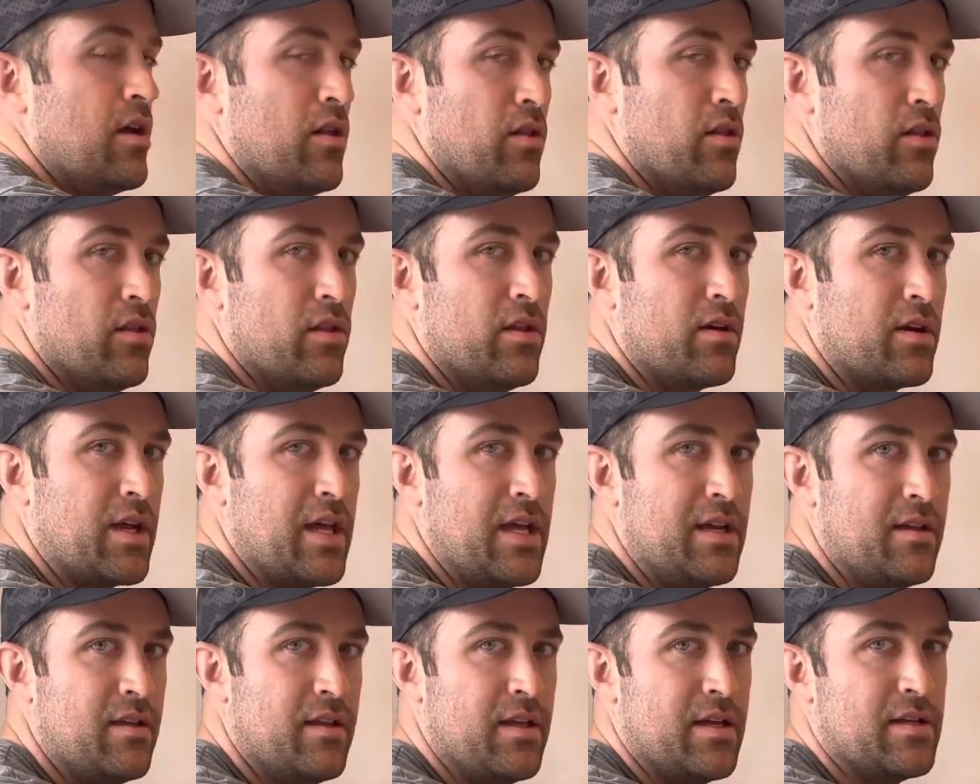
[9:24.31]
Look
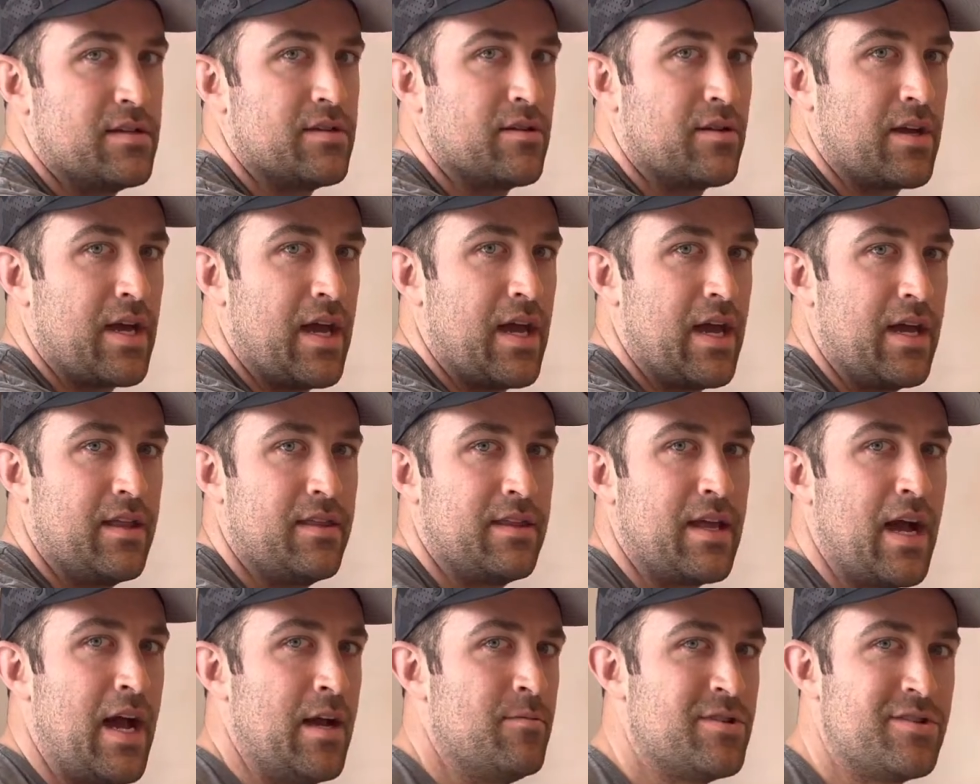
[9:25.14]
into this, okay?
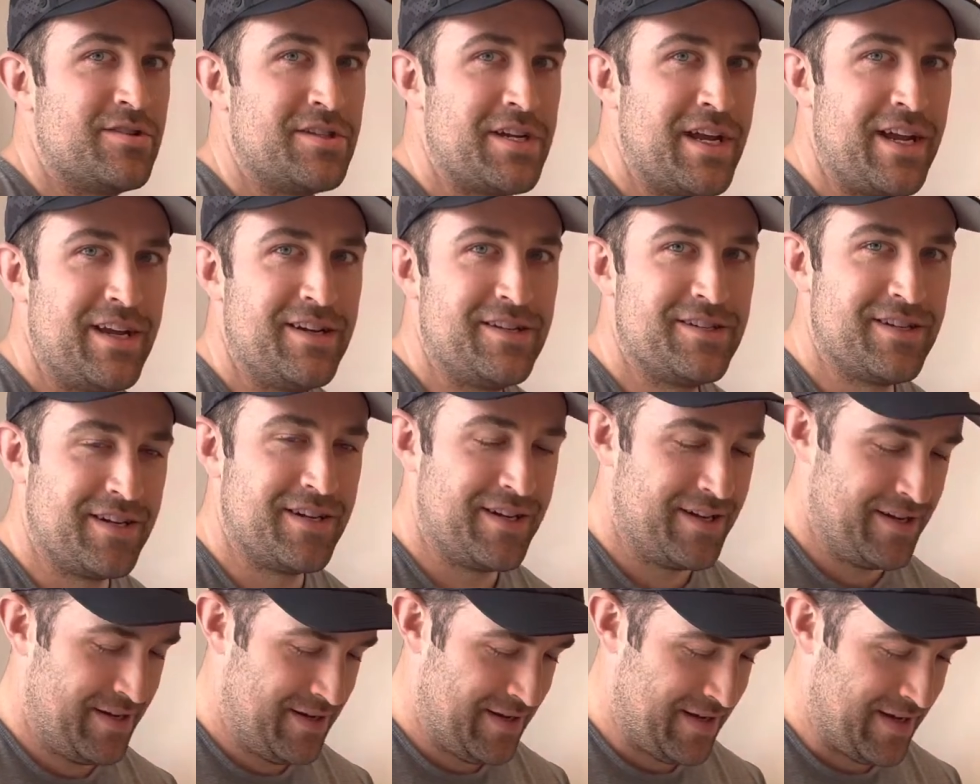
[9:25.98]
Times are
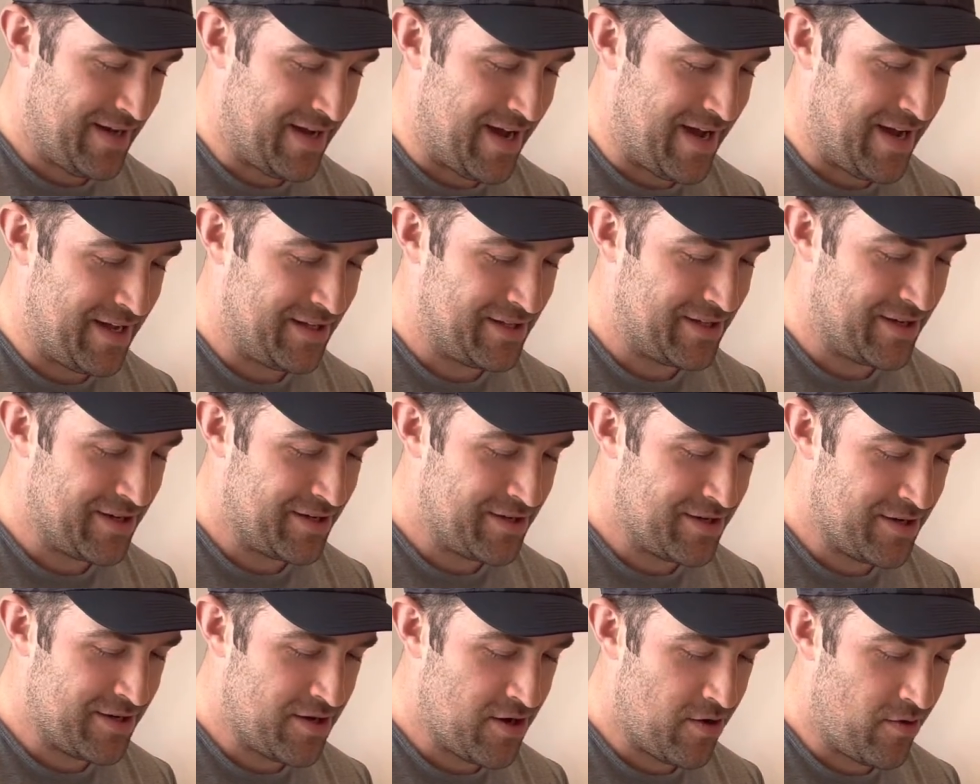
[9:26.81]
changing. It's good
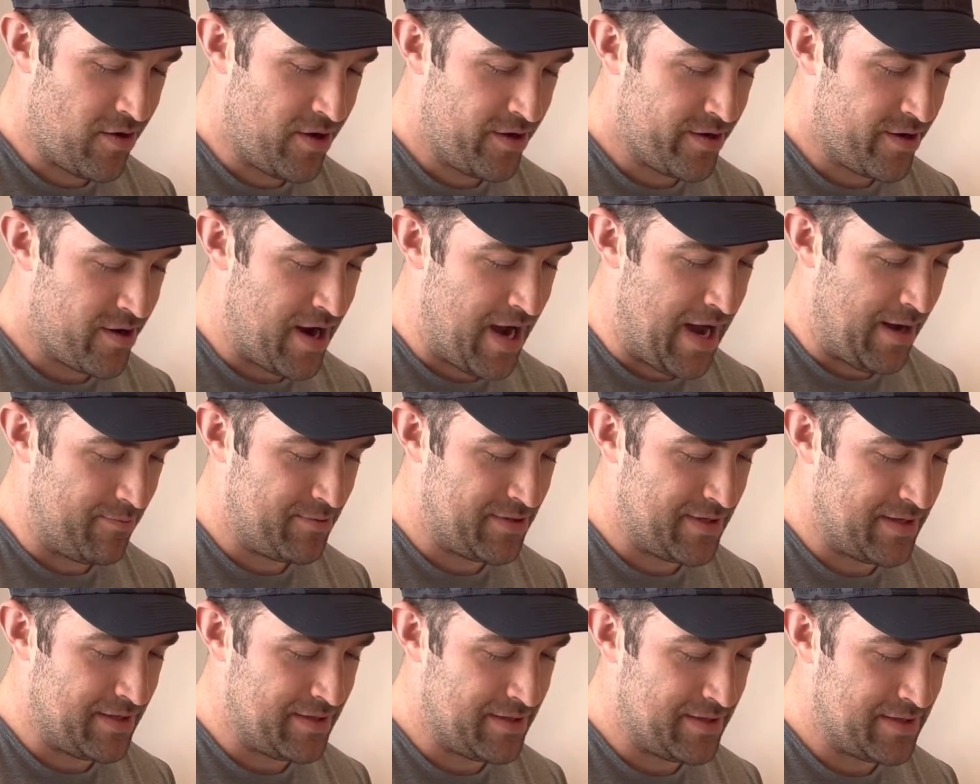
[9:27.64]
to know all your
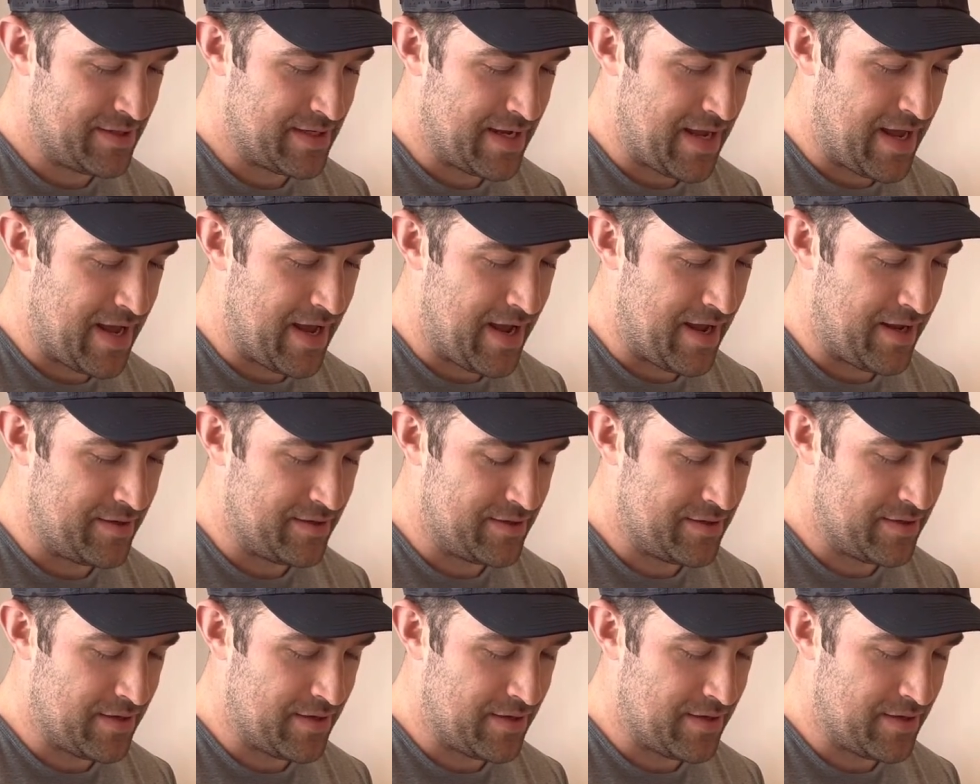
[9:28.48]
options, and